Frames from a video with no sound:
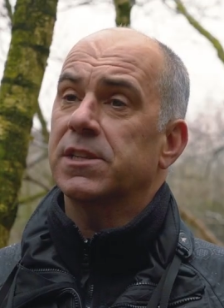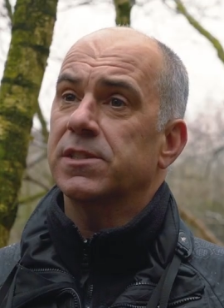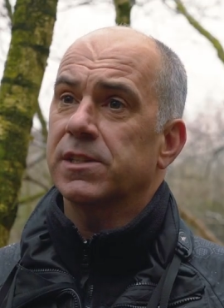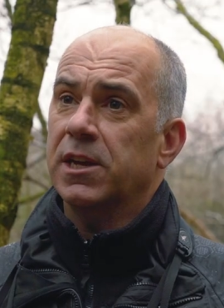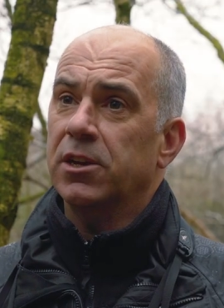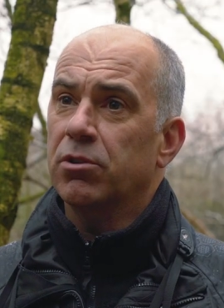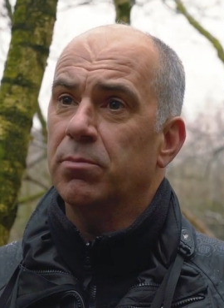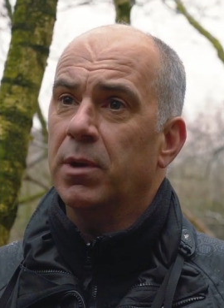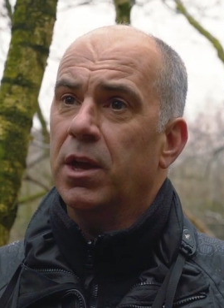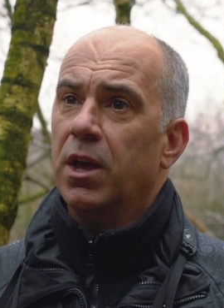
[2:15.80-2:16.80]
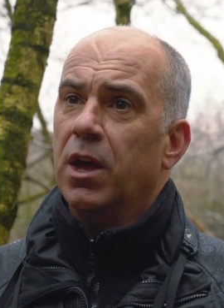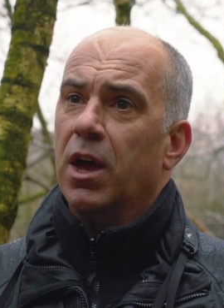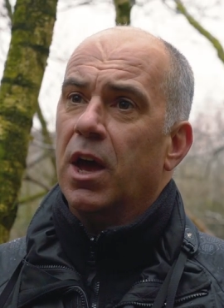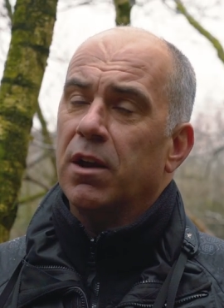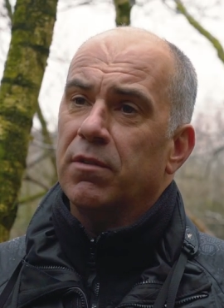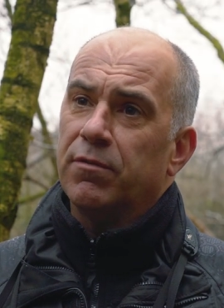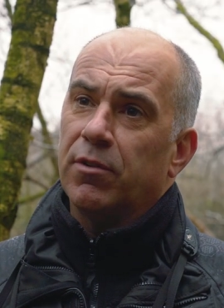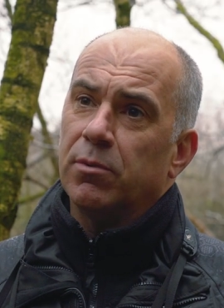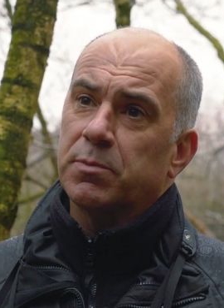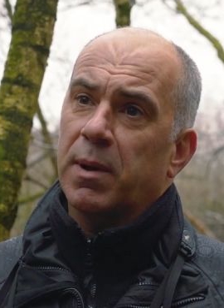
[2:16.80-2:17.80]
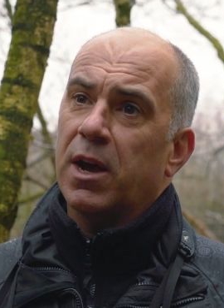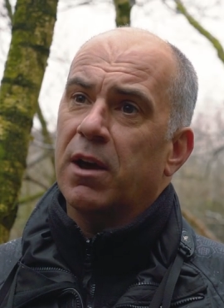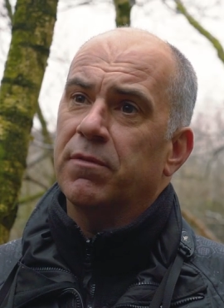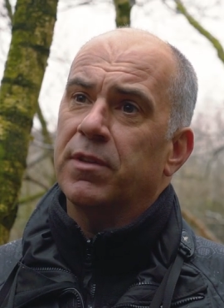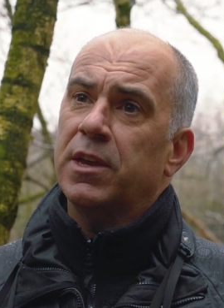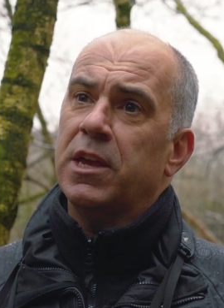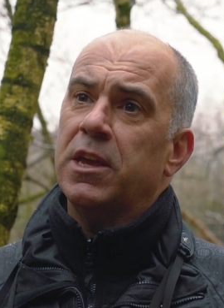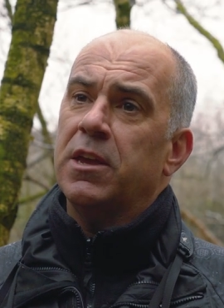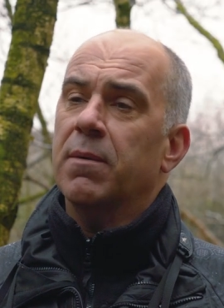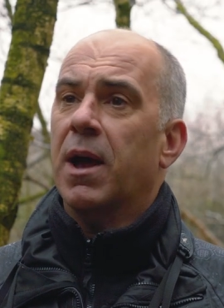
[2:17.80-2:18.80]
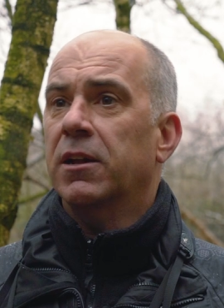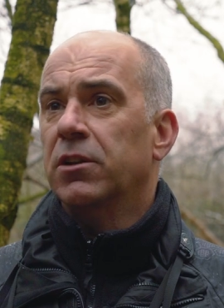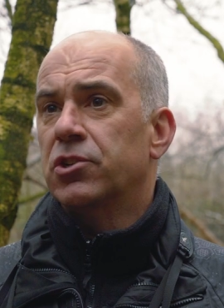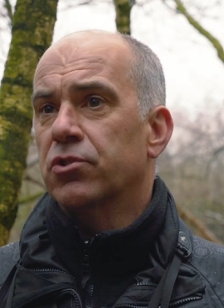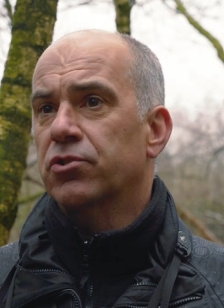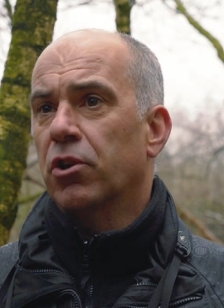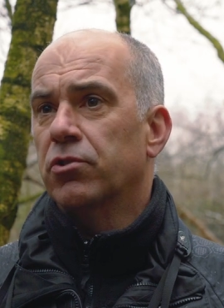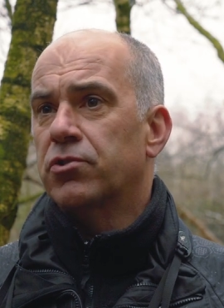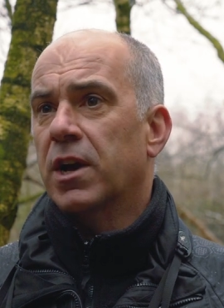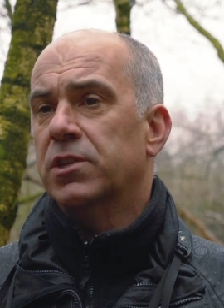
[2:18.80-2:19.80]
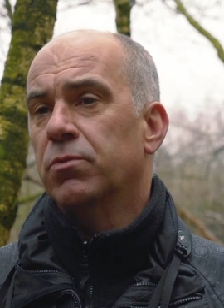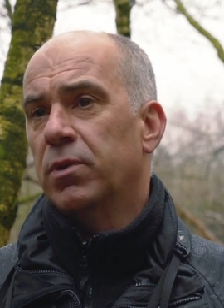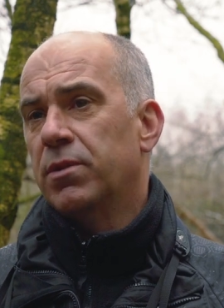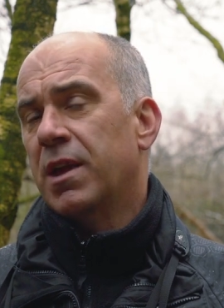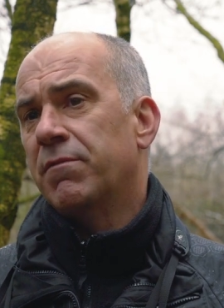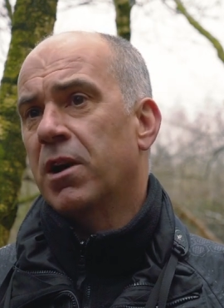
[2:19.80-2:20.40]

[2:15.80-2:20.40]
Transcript: licence income and forms part of the Angling Trust contract with the